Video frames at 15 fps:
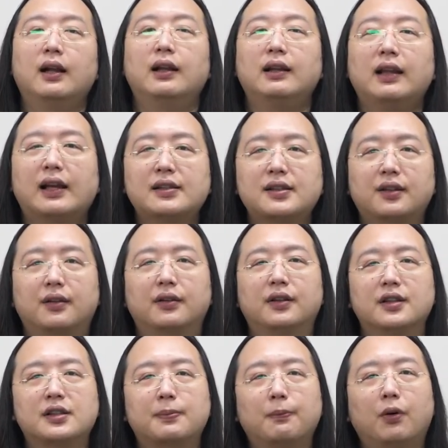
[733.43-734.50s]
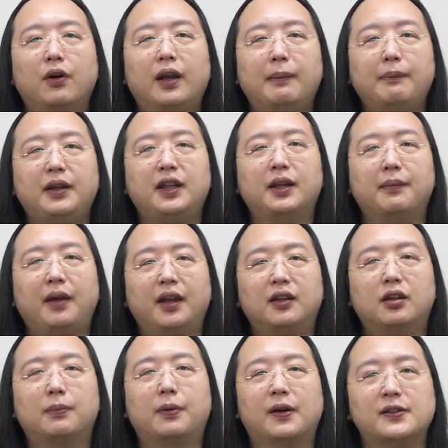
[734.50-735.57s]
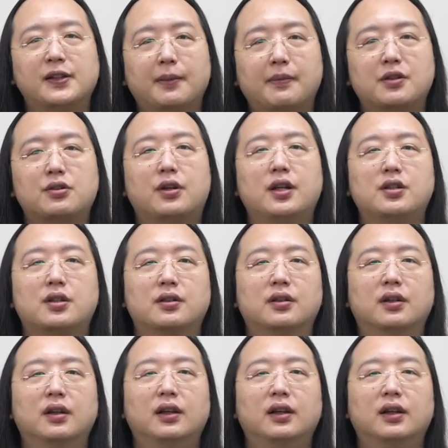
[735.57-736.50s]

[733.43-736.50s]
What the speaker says: Last year, the Small and Medium Enterprise Administration